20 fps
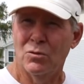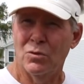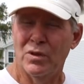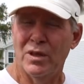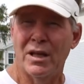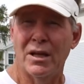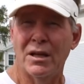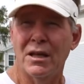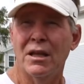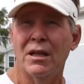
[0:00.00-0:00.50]

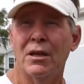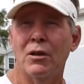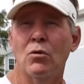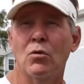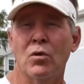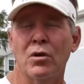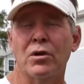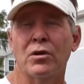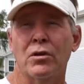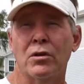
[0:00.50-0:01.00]
Without any
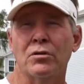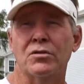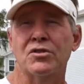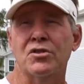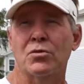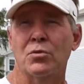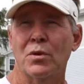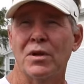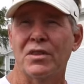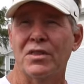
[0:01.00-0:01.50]
one of
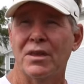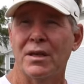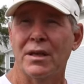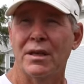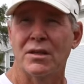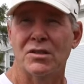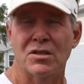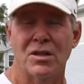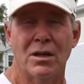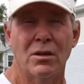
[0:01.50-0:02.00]
those three
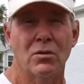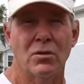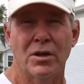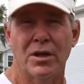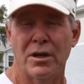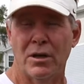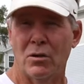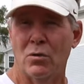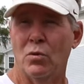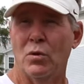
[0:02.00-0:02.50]
things, I
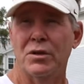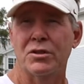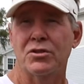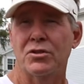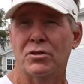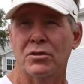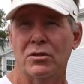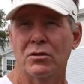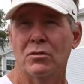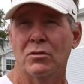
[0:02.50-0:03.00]
don't care
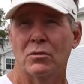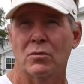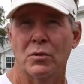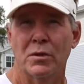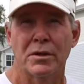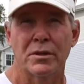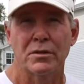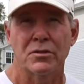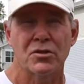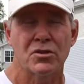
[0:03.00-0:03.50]
what you're doing,
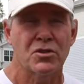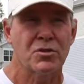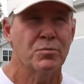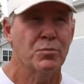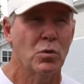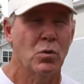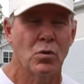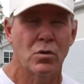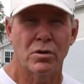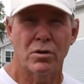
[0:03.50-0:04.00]
whether it's a
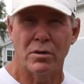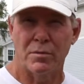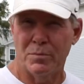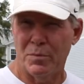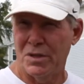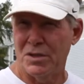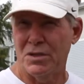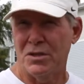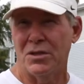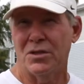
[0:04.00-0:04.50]
sport or
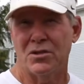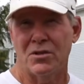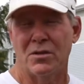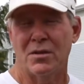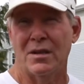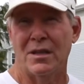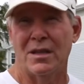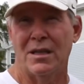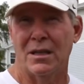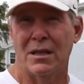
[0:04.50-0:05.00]
business
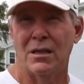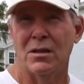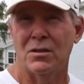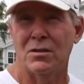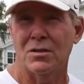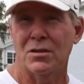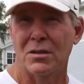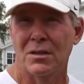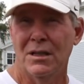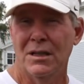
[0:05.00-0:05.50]
or anything
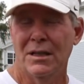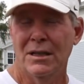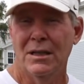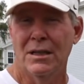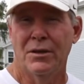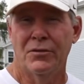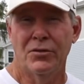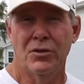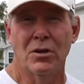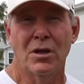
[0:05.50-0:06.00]
else,
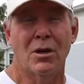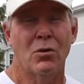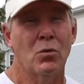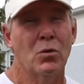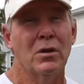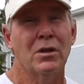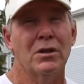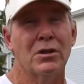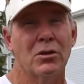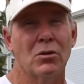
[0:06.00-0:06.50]
if you're not
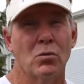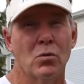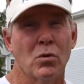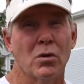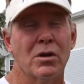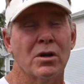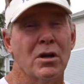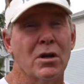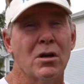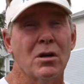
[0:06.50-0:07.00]
willing to
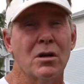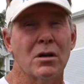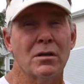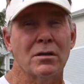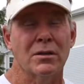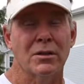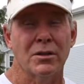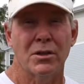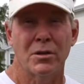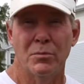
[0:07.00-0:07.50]
work
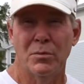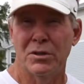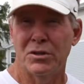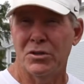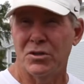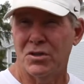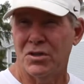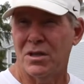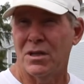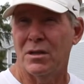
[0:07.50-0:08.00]
hard and
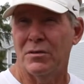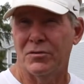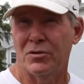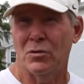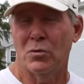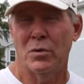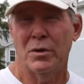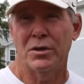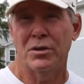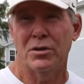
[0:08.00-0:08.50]
commit yourself
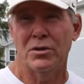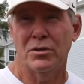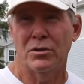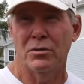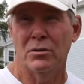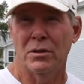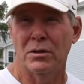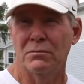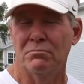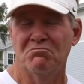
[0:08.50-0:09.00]
to what you're
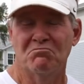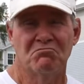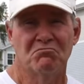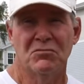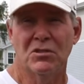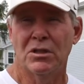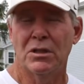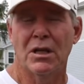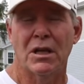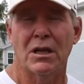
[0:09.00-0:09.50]
doing,
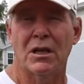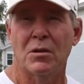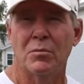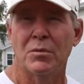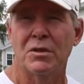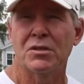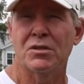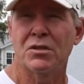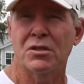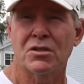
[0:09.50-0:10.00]
you're not
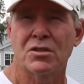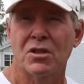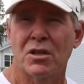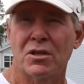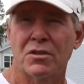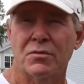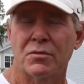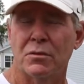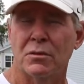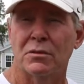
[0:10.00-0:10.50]
going to be
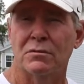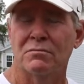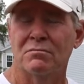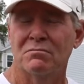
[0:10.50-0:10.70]
successful.